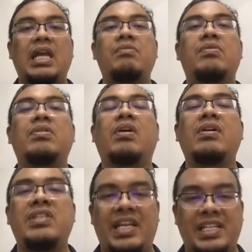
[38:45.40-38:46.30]
It will
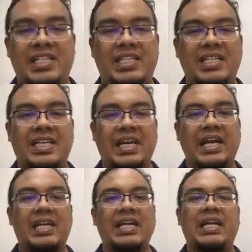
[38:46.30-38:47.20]
not change,
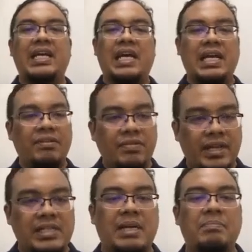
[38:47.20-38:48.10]
right? I give
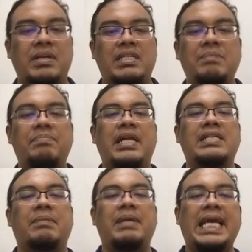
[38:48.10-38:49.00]
you an example, simple
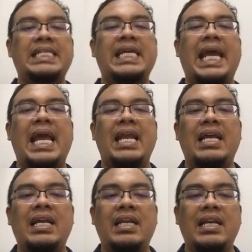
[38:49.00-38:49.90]
example. Let's say
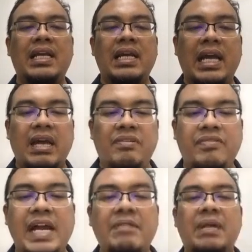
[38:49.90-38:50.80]
Alan has
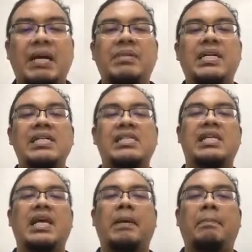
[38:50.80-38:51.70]
5
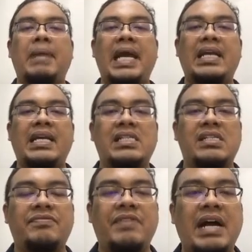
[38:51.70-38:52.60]
marbles, Ben
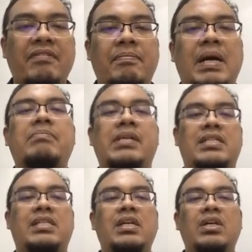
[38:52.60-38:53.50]
has 5
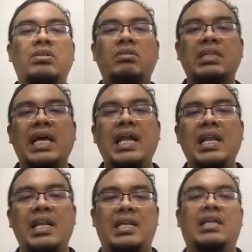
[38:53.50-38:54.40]
marbles.
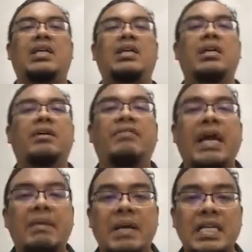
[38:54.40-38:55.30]
Total,
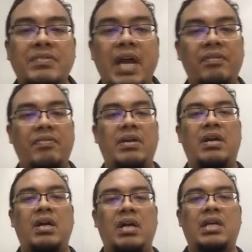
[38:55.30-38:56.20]
5 plus 5,
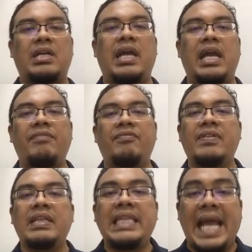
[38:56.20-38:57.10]
they have
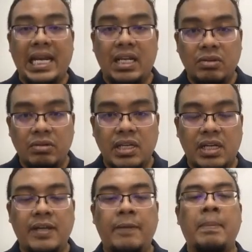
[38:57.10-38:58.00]
10
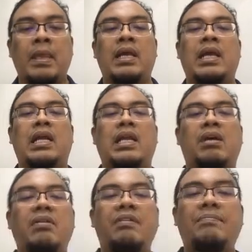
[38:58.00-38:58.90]
total.
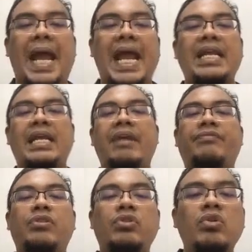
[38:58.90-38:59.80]
Now, if Ben
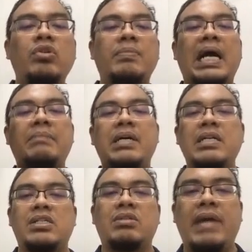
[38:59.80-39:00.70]
gave 2
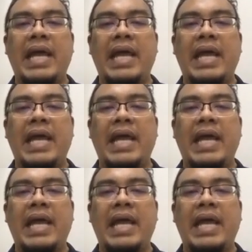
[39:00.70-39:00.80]
marbles to